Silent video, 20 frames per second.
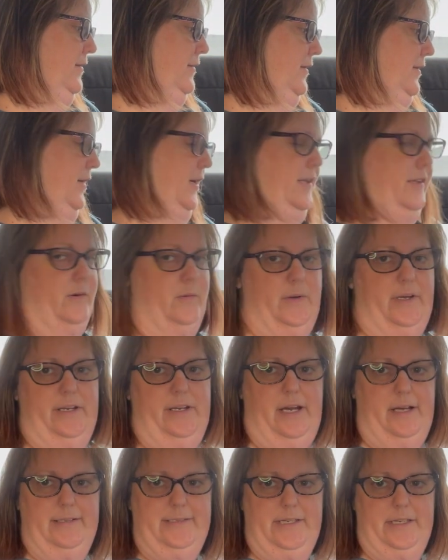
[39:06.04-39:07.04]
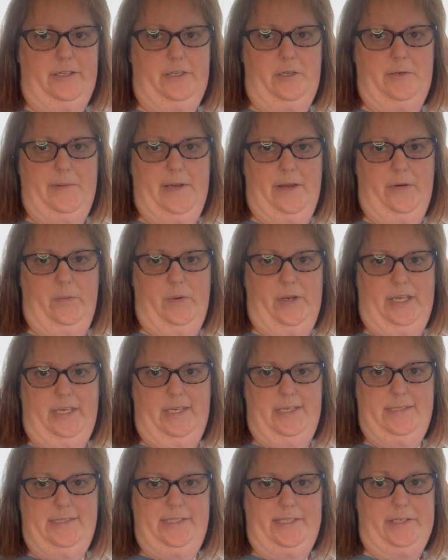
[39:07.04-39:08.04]
the other one I'll tell you about when it
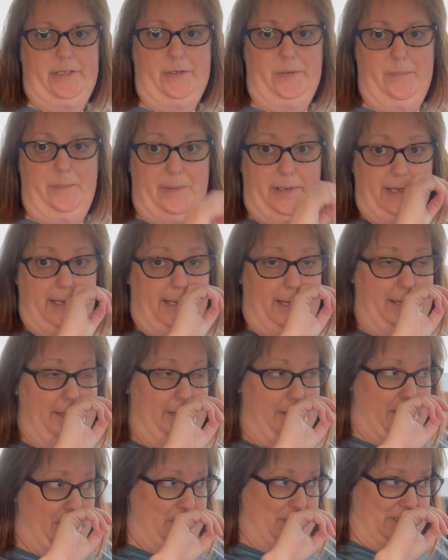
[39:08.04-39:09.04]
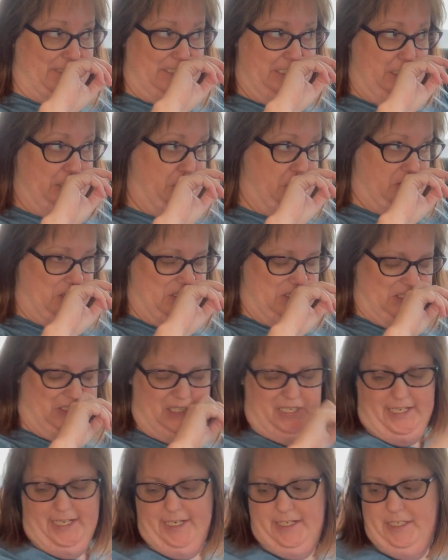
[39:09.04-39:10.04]
gets here. But I got a message or
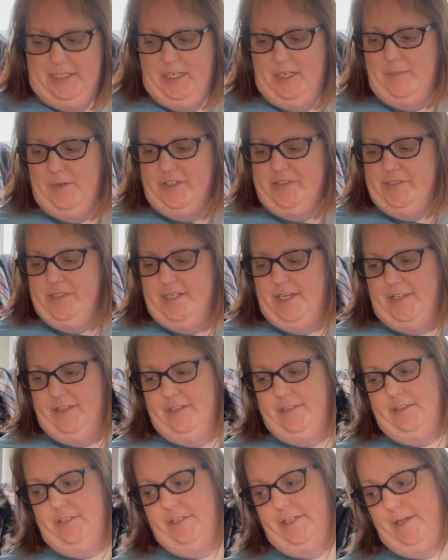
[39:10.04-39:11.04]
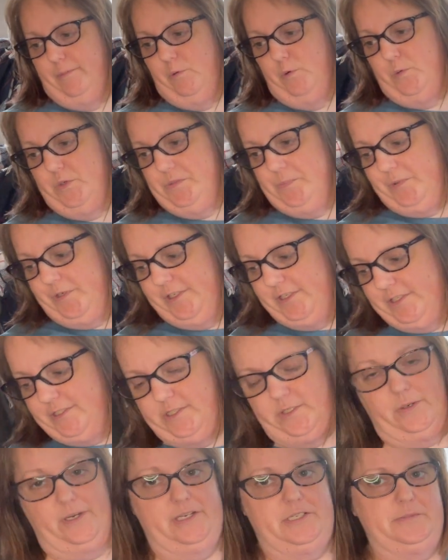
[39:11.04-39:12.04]
I got an email today that the label was printed,
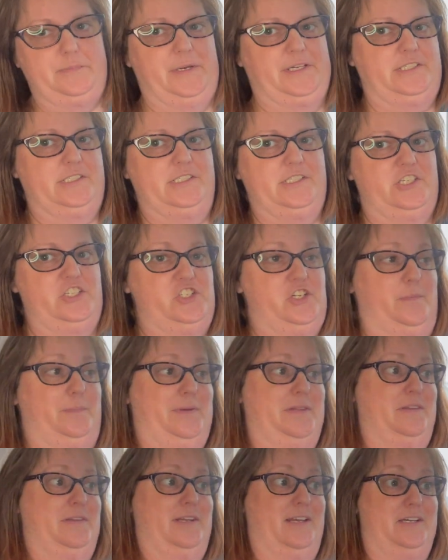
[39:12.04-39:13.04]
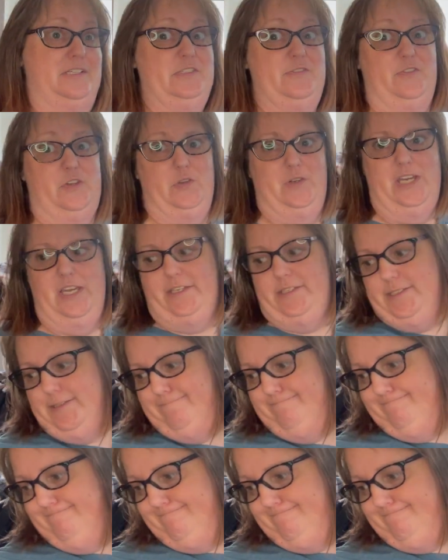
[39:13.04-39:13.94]
so I expect it to ship in the next few days.